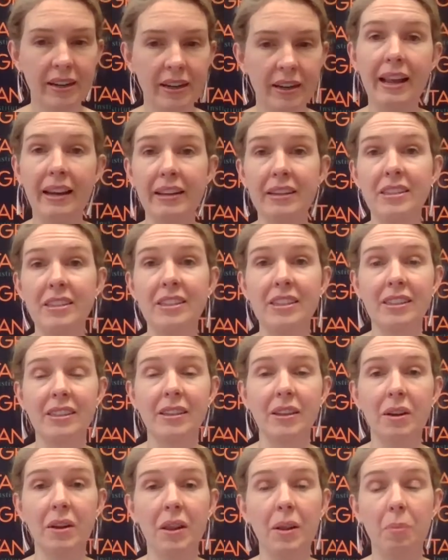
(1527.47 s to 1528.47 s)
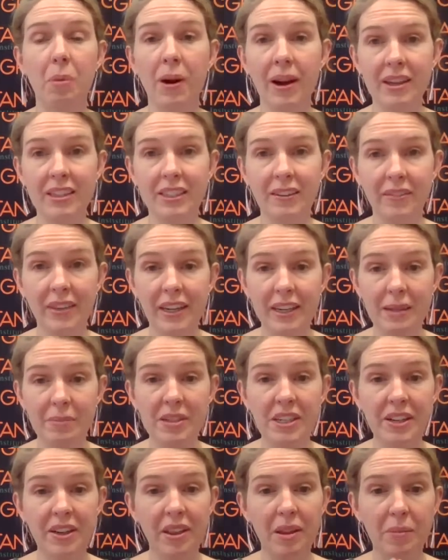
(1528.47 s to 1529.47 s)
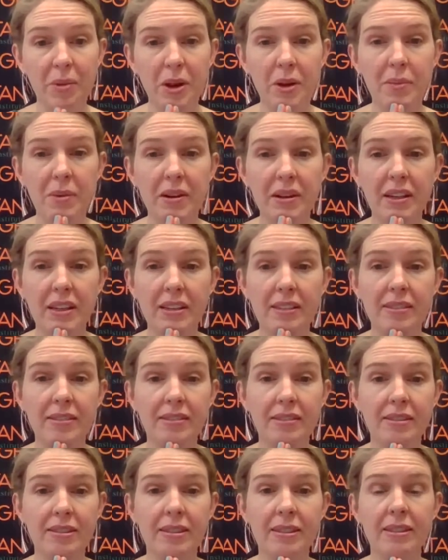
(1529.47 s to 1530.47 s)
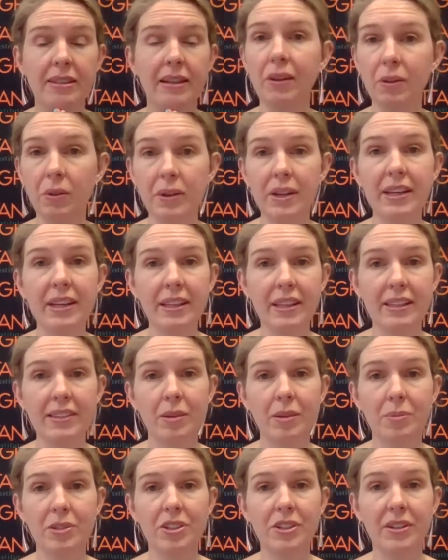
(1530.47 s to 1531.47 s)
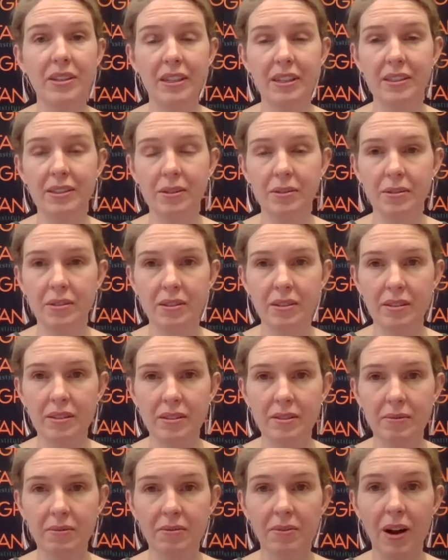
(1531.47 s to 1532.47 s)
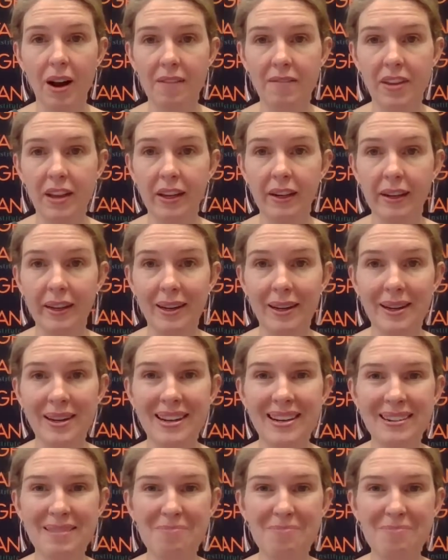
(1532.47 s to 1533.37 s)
And the Productivity Commission at the moment is looking at these opportunities through its 5-yearly